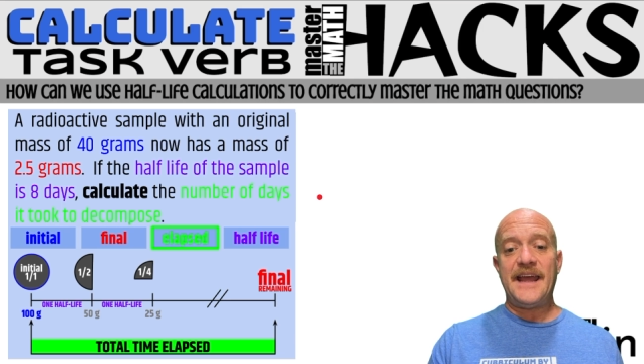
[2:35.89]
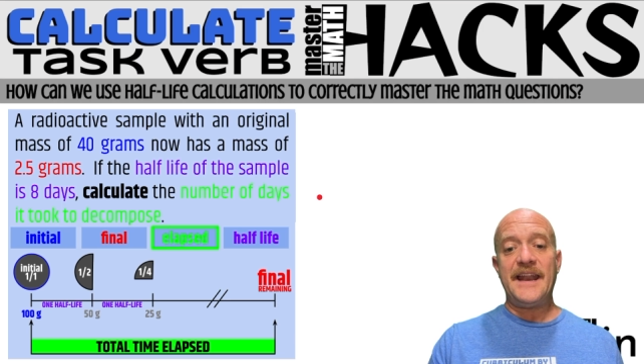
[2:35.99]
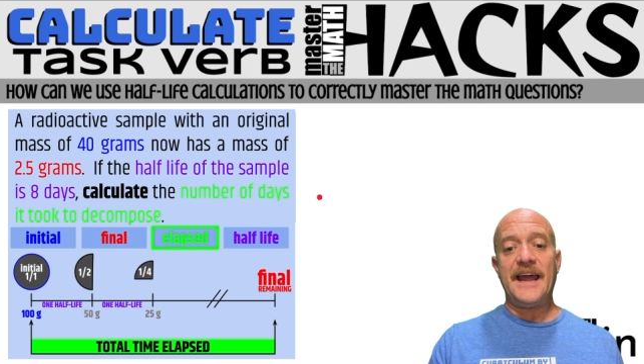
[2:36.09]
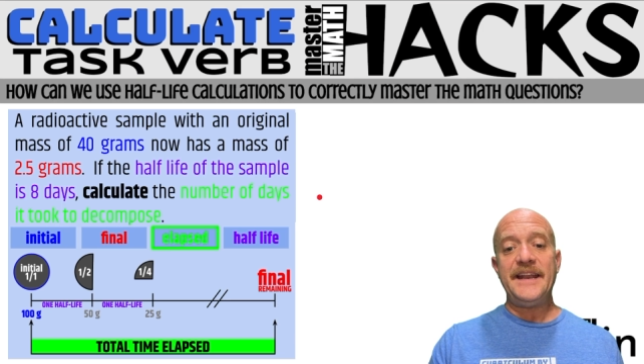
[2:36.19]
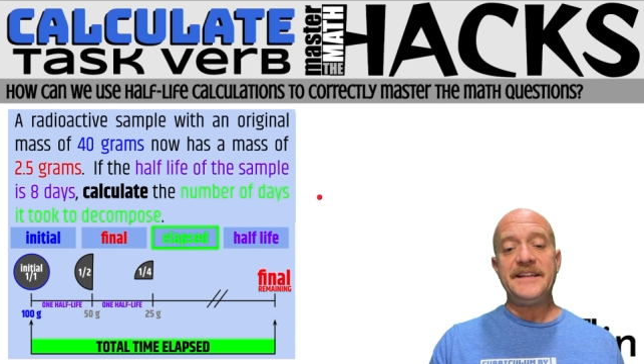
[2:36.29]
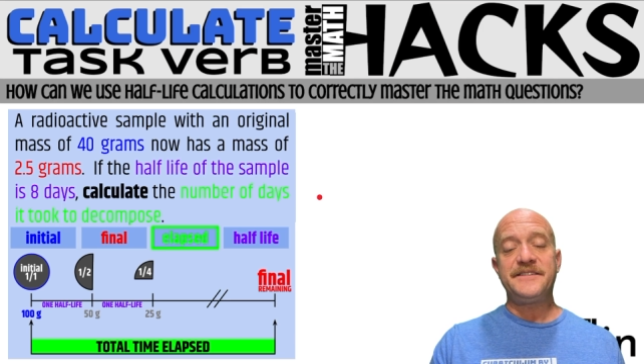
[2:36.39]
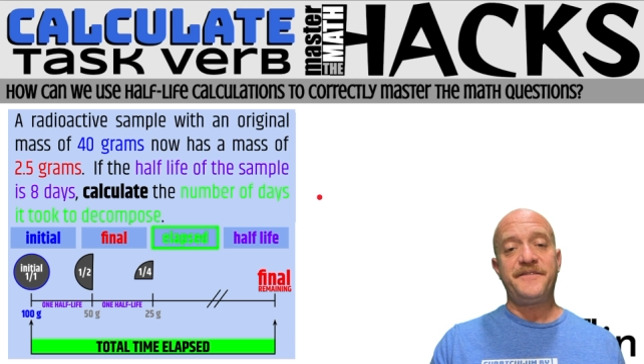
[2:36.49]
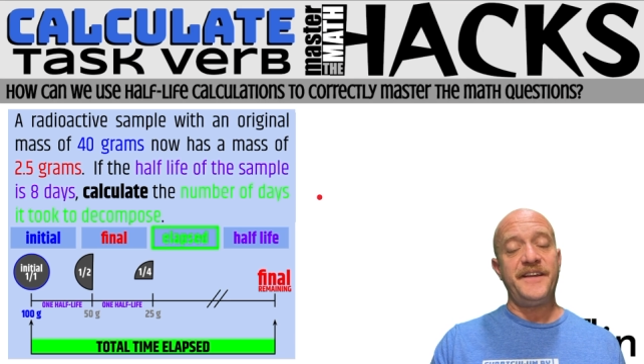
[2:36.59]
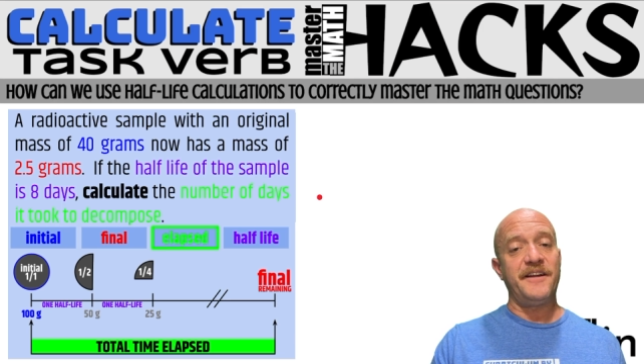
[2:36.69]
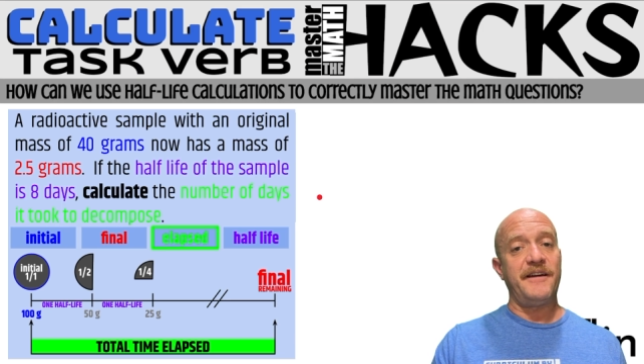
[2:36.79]
and I need to
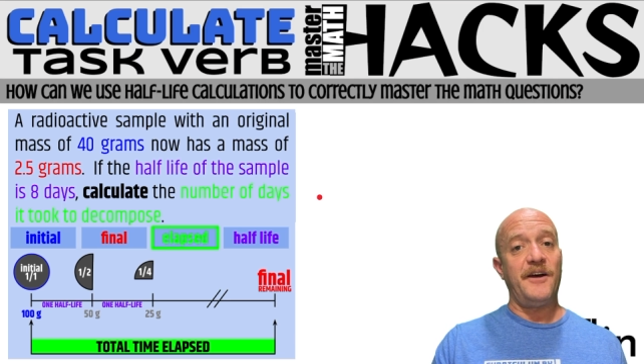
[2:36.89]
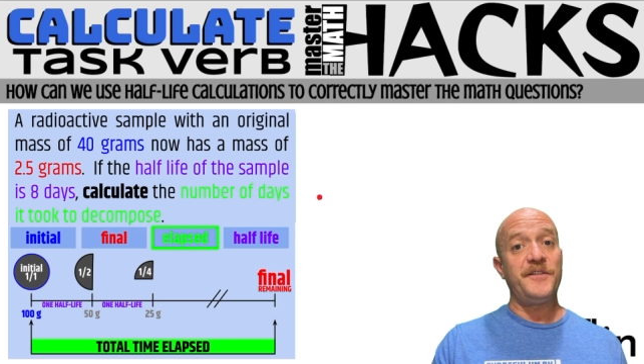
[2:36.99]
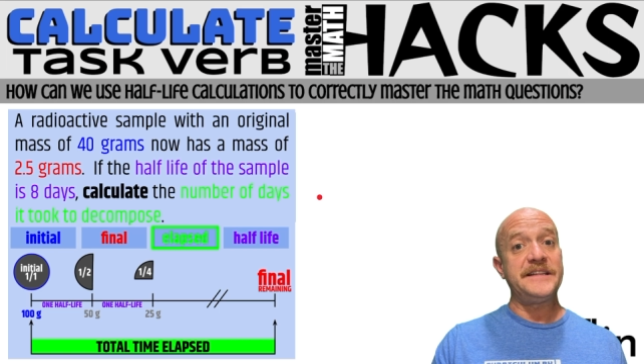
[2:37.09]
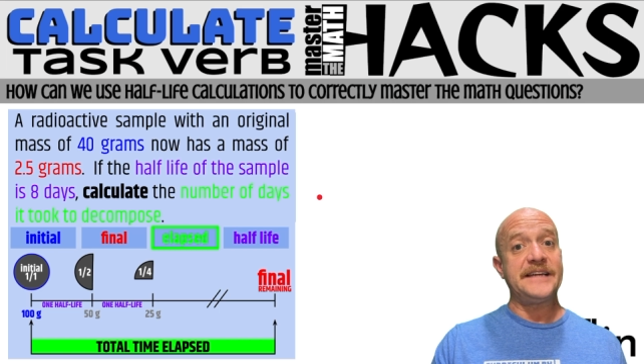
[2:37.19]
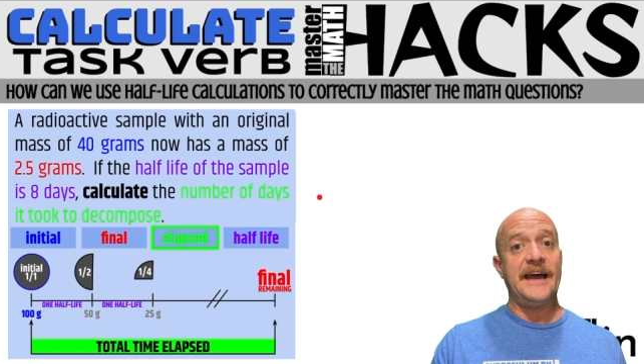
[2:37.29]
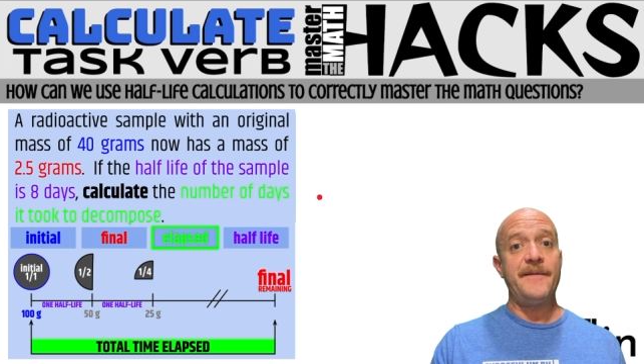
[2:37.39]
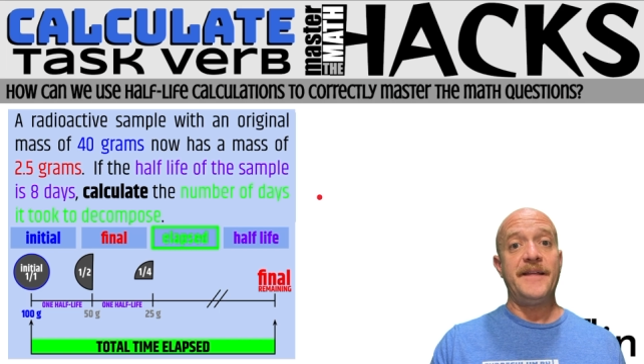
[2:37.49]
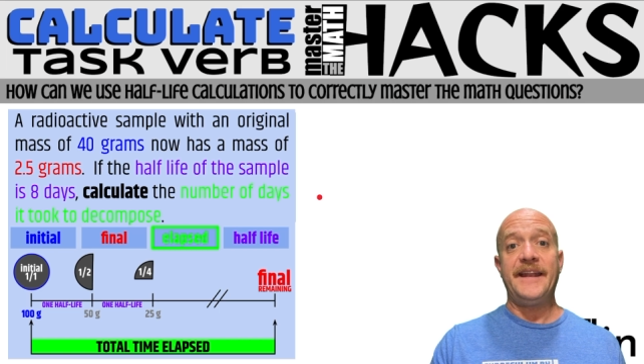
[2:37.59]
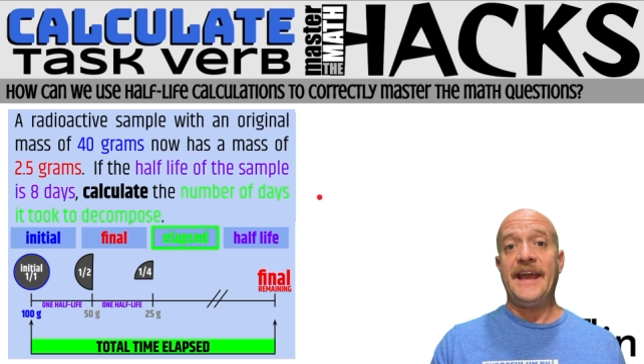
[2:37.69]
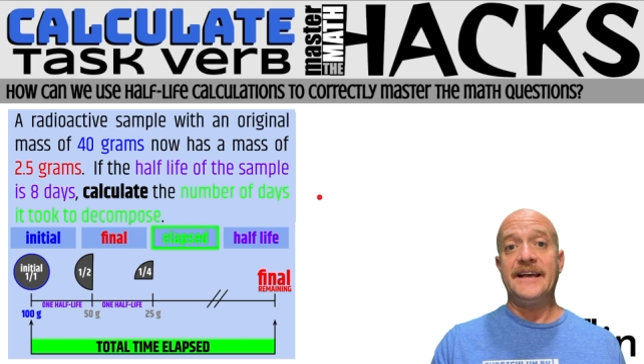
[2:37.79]
figure out the time
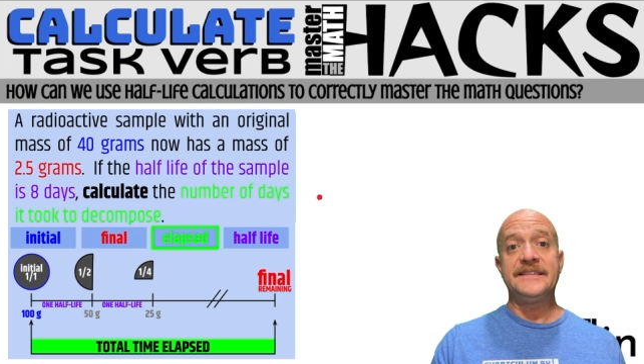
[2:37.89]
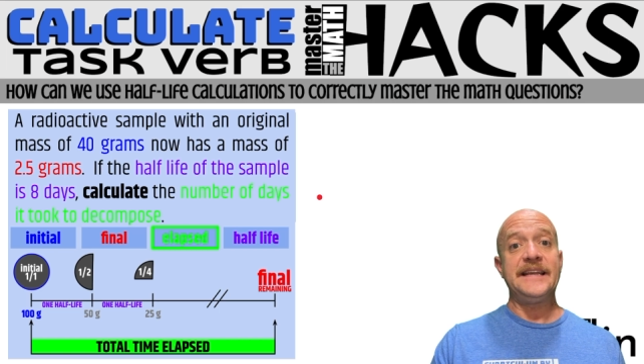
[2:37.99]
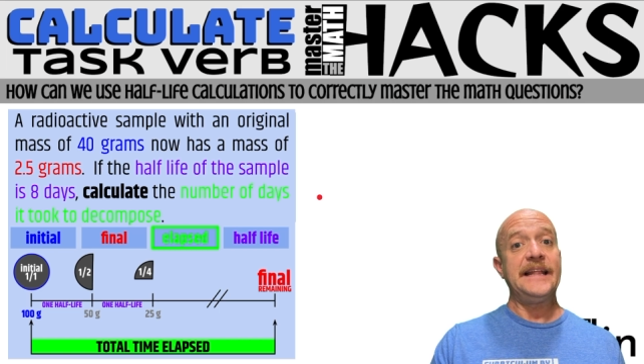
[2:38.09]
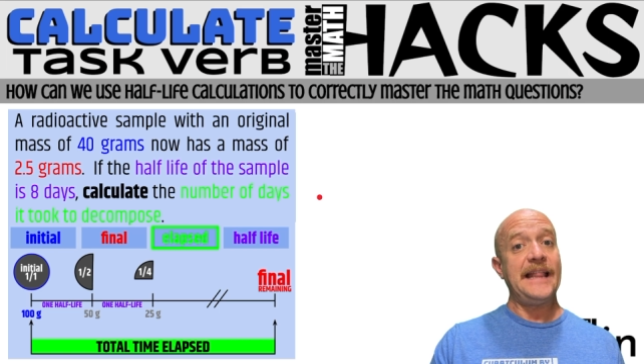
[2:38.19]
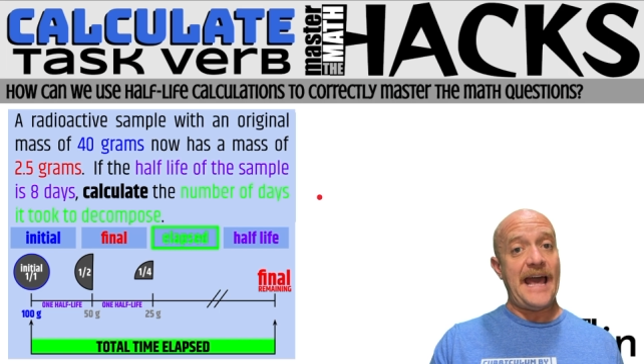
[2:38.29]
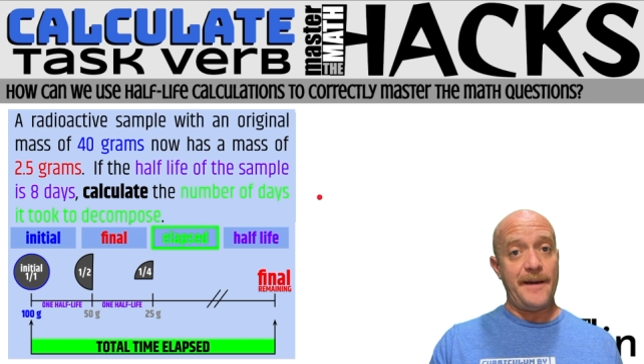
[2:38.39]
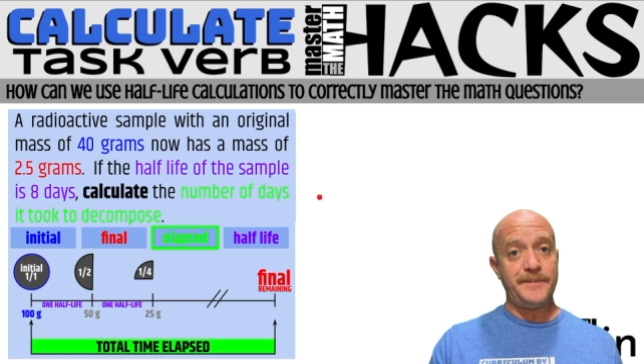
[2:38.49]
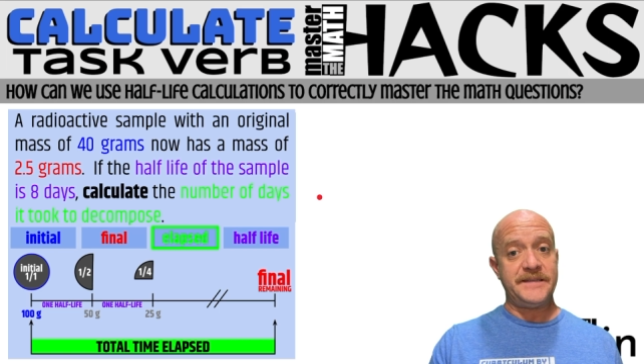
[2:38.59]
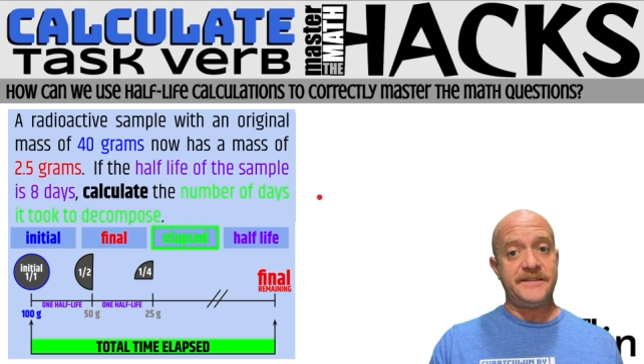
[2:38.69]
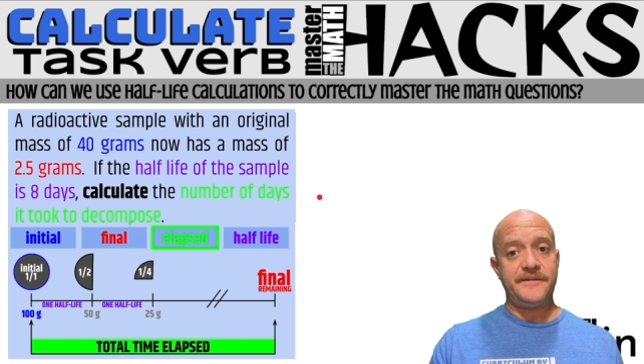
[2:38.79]
that has
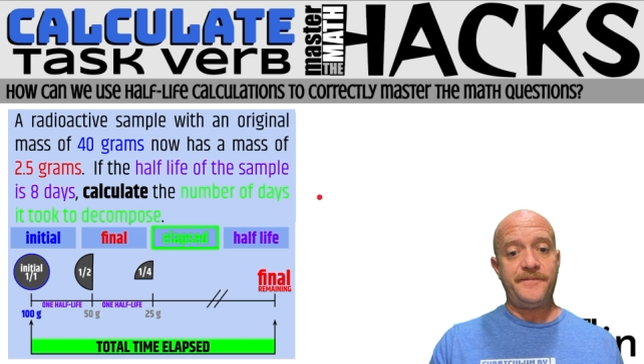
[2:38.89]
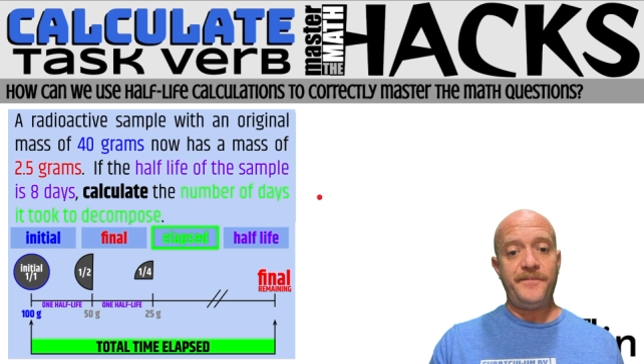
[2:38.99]
elapsed.